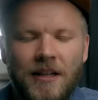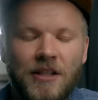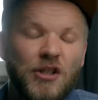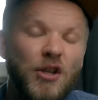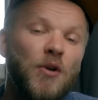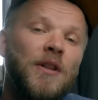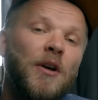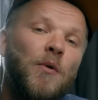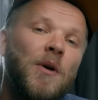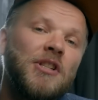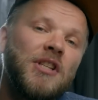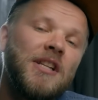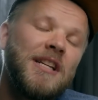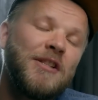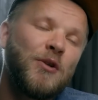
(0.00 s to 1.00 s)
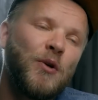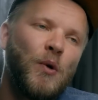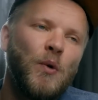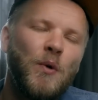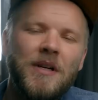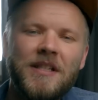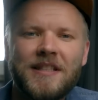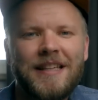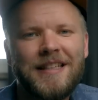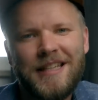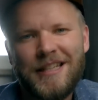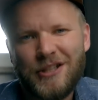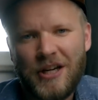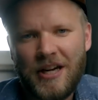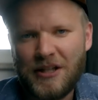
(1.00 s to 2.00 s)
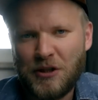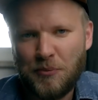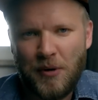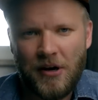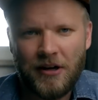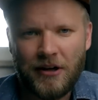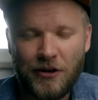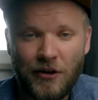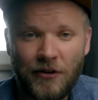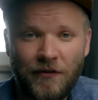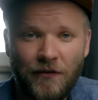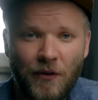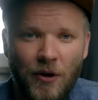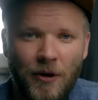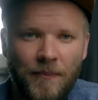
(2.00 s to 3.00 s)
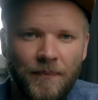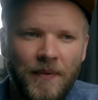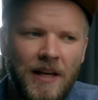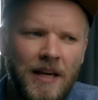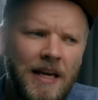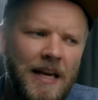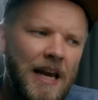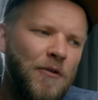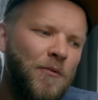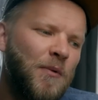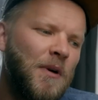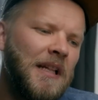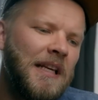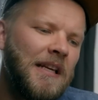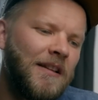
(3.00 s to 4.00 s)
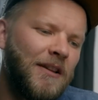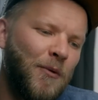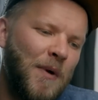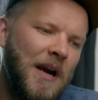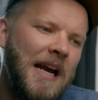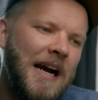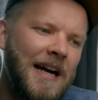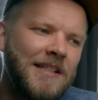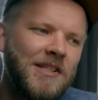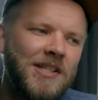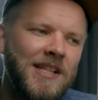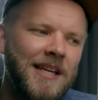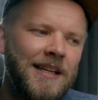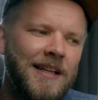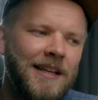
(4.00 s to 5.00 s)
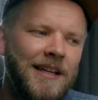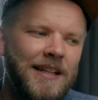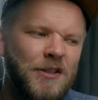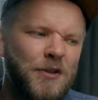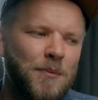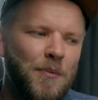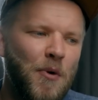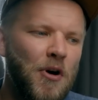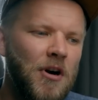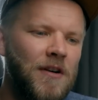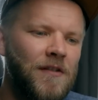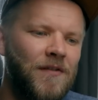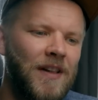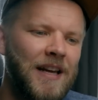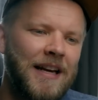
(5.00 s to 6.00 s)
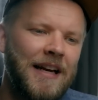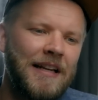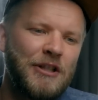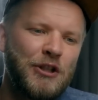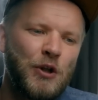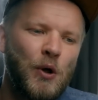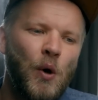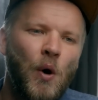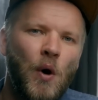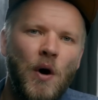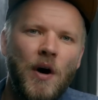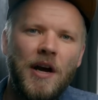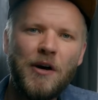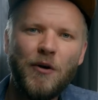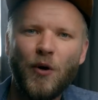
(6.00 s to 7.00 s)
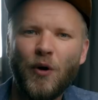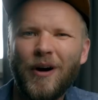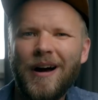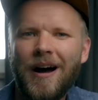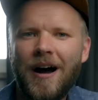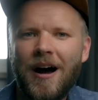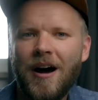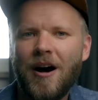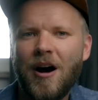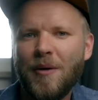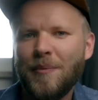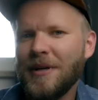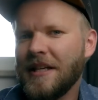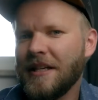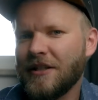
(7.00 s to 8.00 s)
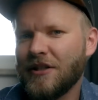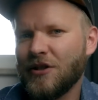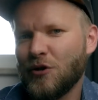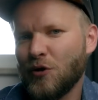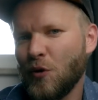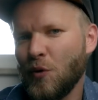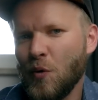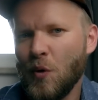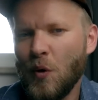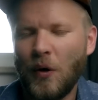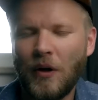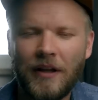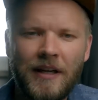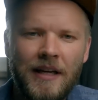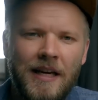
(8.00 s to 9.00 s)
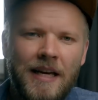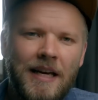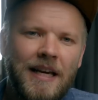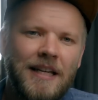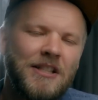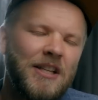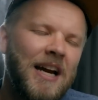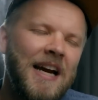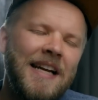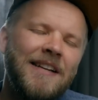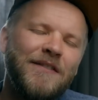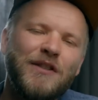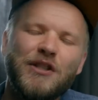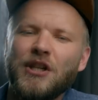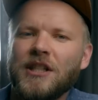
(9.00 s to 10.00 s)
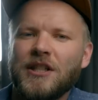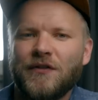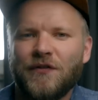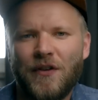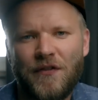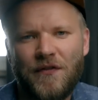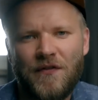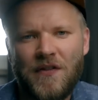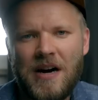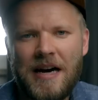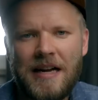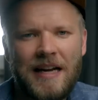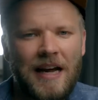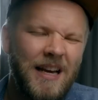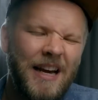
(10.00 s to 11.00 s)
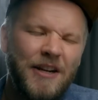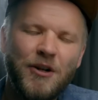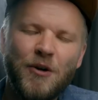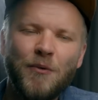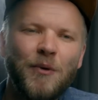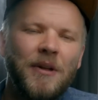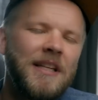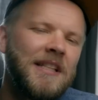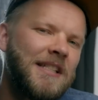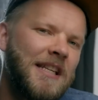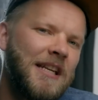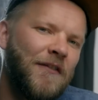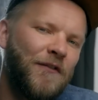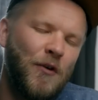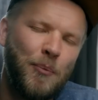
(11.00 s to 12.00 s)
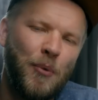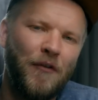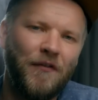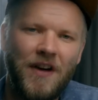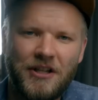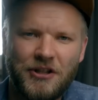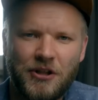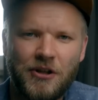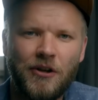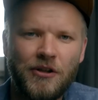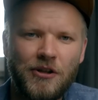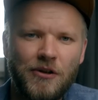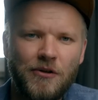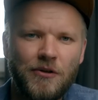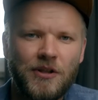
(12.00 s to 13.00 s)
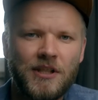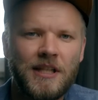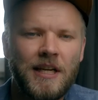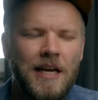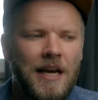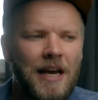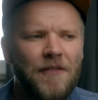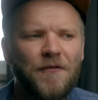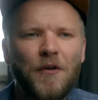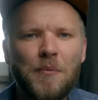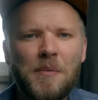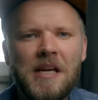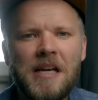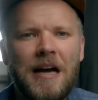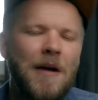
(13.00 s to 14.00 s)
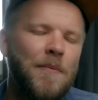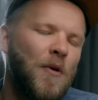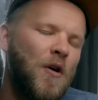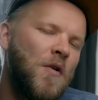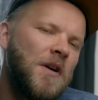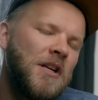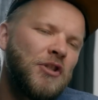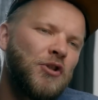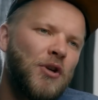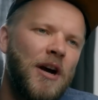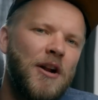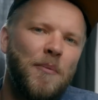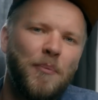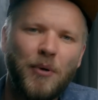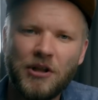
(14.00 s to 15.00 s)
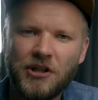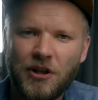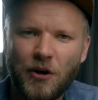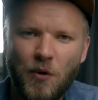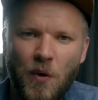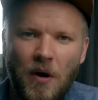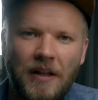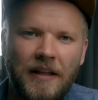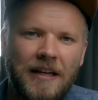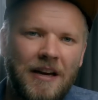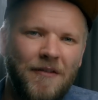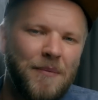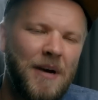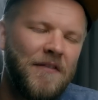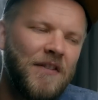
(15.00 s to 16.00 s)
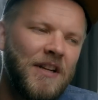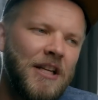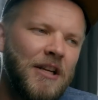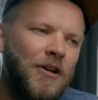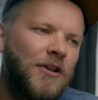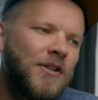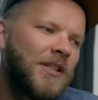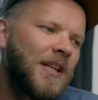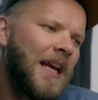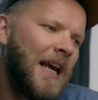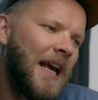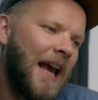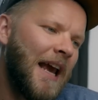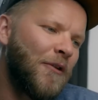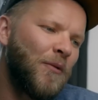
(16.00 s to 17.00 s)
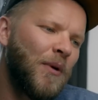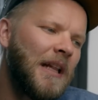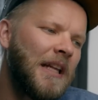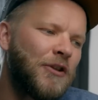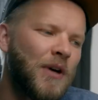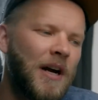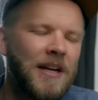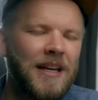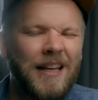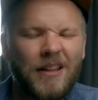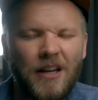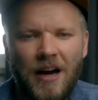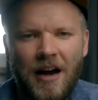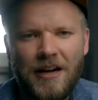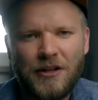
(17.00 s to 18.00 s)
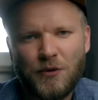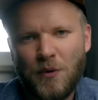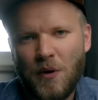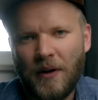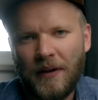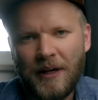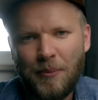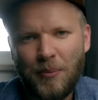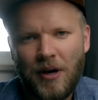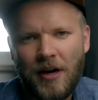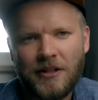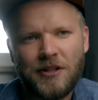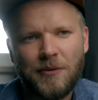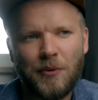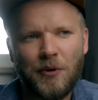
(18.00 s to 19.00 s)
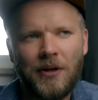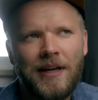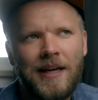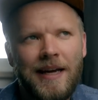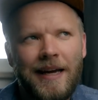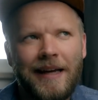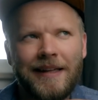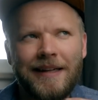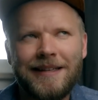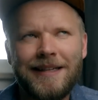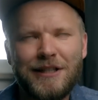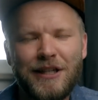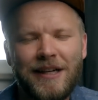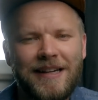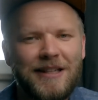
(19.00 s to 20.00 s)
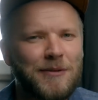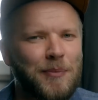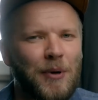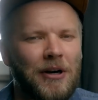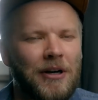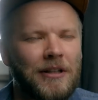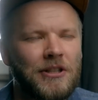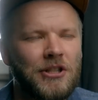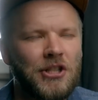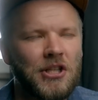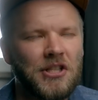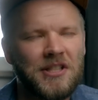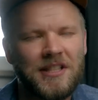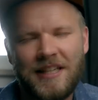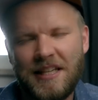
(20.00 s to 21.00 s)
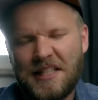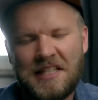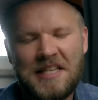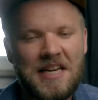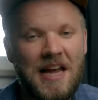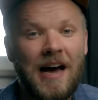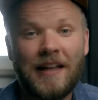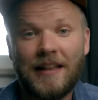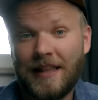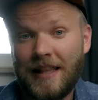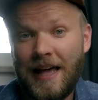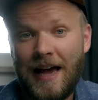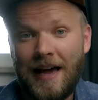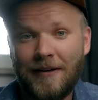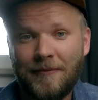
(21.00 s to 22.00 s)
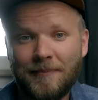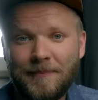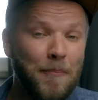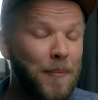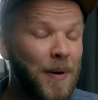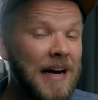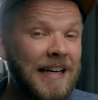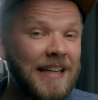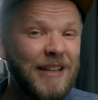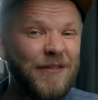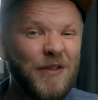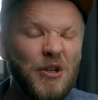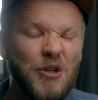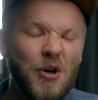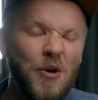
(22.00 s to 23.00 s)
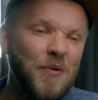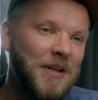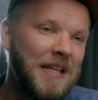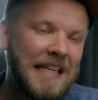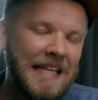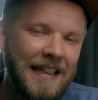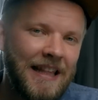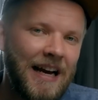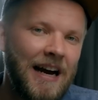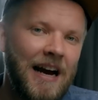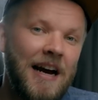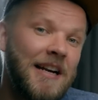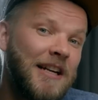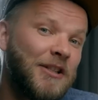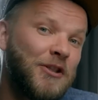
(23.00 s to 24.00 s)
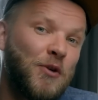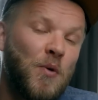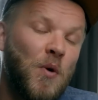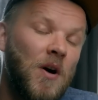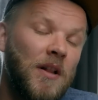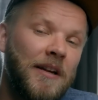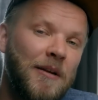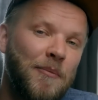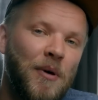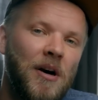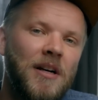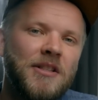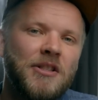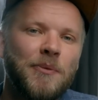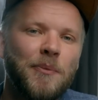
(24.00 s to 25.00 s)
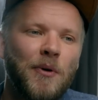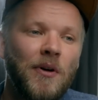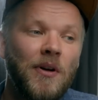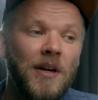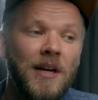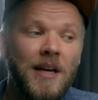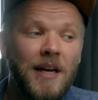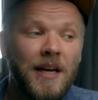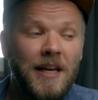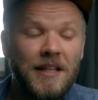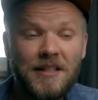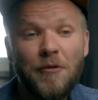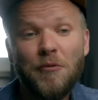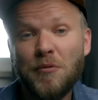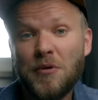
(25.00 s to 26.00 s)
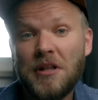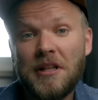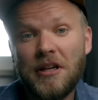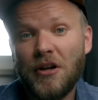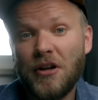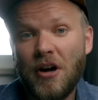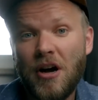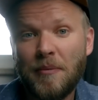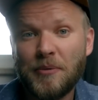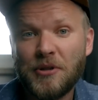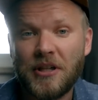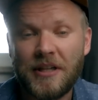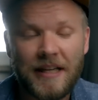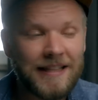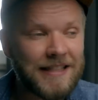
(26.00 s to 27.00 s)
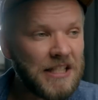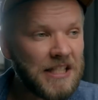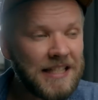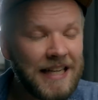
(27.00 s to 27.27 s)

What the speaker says: So the question is, who is the DJI Spark good for? And really, the way I see it, it's more of like a toy or a hobbyist tool. It's kind of just for fun. I don't really see it for professional use. And for me, I'm always trying to push the quality of my videos and really trying to get the highest quality possible, and the DJI Spark just is not that. But if you don't need the highest quality possible, it's a really good option. It's